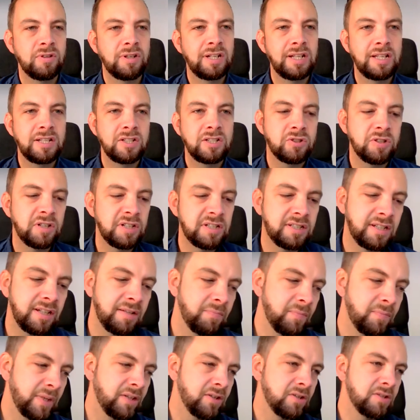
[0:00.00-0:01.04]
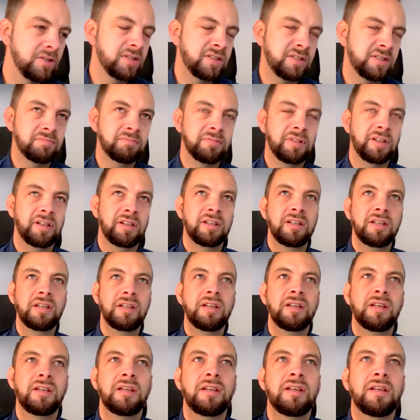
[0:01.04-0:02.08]
really interesting, because
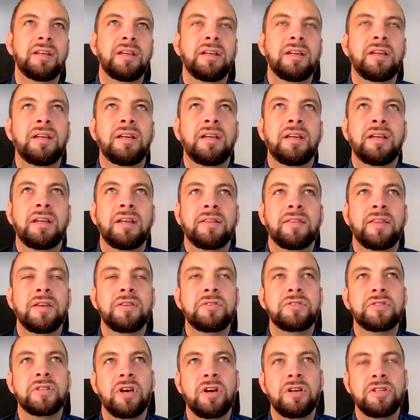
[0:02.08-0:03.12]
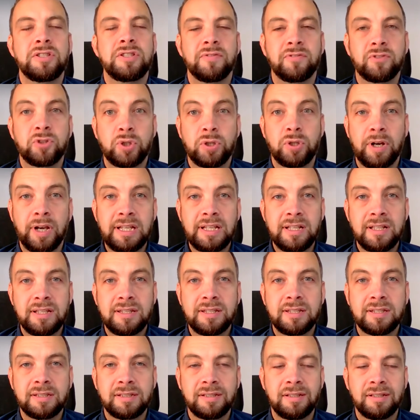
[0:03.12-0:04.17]
those kinds of
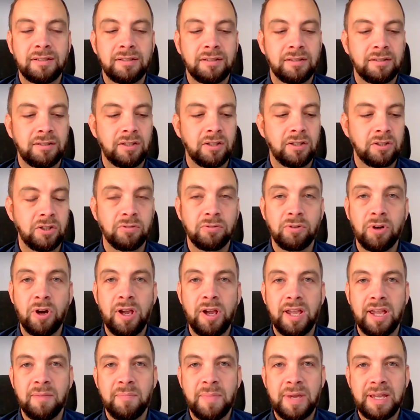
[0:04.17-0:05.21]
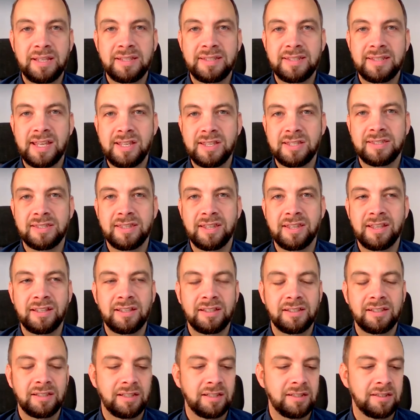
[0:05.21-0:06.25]
traits, you're right. It makes sense that
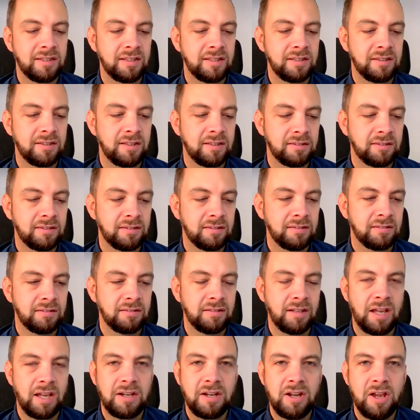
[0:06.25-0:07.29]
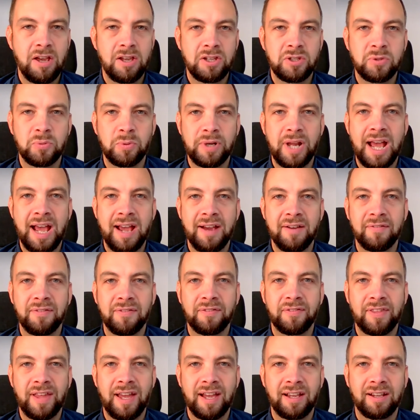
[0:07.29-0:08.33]
a nurse would
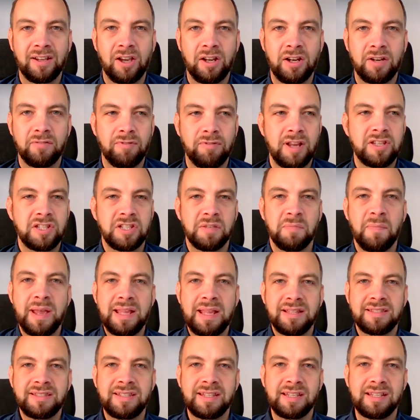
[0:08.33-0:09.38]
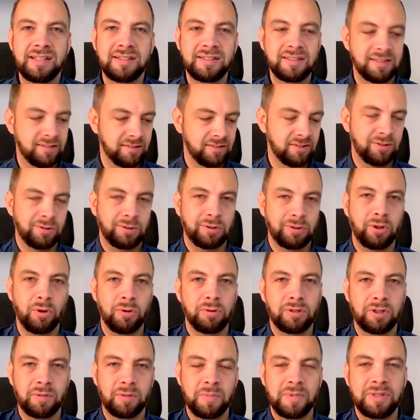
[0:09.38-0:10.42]
have that kind of regimented
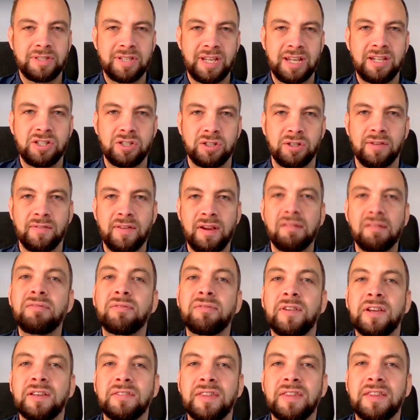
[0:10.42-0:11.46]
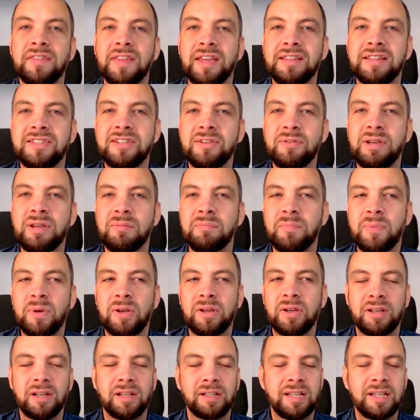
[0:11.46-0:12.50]
documentation of everything that they're doing.
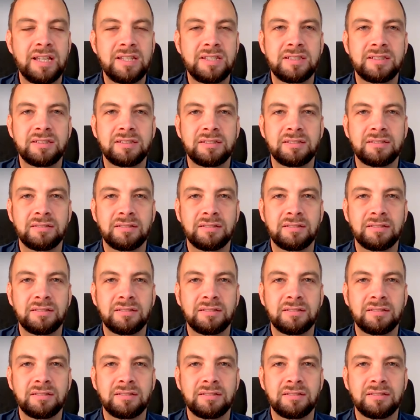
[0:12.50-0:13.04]
But I guess